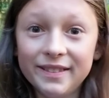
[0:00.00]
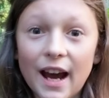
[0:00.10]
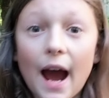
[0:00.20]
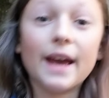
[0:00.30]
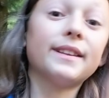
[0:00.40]

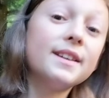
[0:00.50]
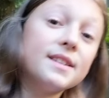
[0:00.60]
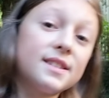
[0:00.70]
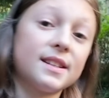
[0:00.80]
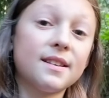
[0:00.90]
diet.
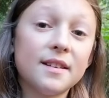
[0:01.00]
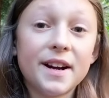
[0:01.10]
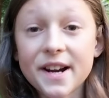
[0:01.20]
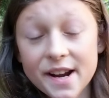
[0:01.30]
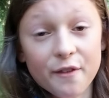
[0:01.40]
See,
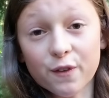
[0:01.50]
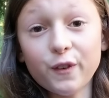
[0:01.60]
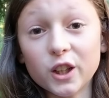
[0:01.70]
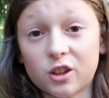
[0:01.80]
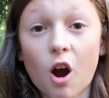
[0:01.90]
if you're
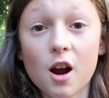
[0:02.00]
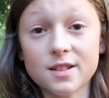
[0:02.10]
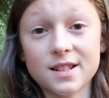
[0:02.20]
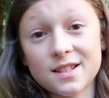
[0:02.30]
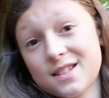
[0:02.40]
full of
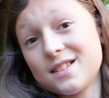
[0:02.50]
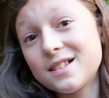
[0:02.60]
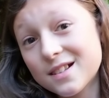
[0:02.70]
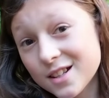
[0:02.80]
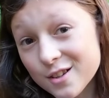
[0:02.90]
toxins,
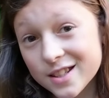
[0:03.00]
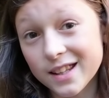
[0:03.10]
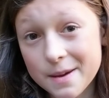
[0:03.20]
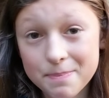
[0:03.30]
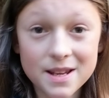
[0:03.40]
your
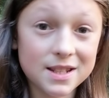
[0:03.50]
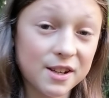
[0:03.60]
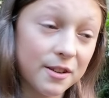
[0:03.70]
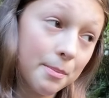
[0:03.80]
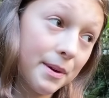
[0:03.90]
sleep is
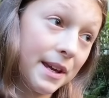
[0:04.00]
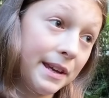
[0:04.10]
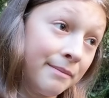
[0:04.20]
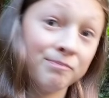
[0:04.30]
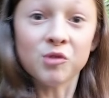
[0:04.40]
going to
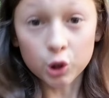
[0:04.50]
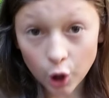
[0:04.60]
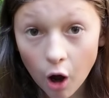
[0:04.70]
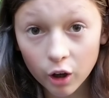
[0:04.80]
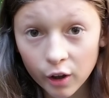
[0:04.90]
be
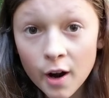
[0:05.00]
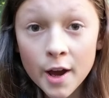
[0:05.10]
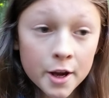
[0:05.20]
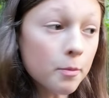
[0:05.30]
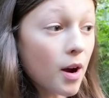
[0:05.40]
longer.
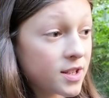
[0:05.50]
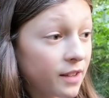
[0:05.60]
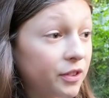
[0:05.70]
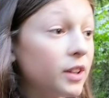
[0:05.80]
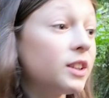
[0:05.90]
Your body's
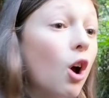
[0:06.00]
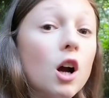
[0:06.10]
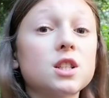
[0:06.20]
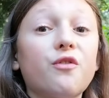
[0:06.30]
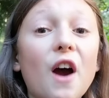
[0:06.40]
going to
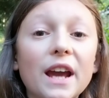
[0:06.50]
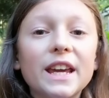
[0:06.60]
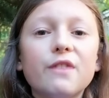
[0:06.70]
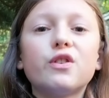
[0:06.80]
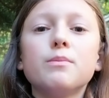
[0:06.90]
detoxify
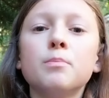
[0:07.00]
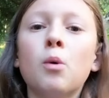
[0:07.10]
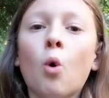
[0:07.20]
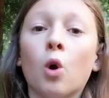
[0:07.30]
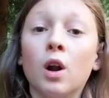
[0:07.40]
even
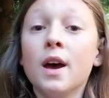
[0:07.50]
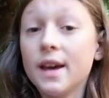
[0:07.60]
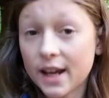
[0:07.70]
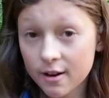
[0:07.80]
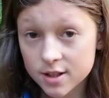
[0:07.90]
more.
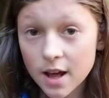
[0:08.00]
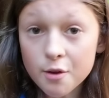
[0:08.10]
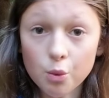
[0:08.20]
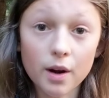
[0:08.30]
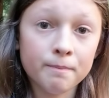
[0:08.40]
Here's
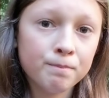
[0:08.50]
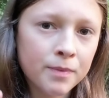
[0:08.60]
another one.